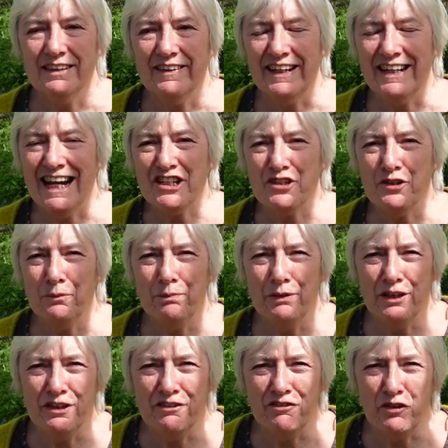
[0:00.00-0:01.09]
the national
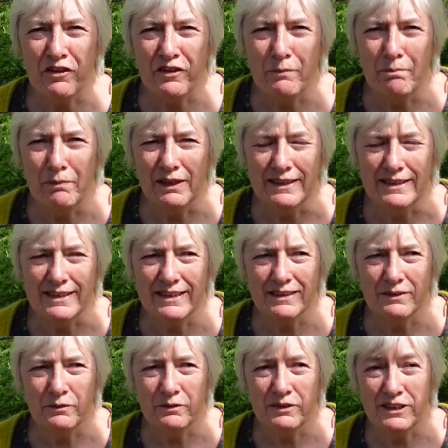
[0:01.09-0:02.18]
bird of Northumberland,
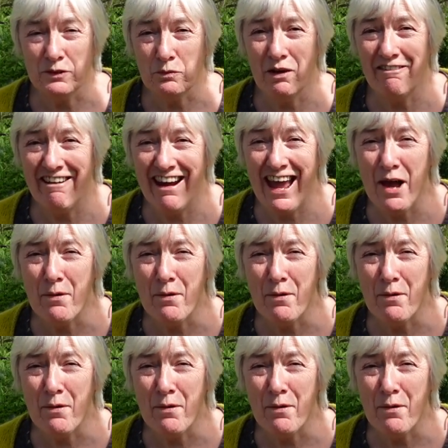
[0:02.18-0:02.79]
which is where I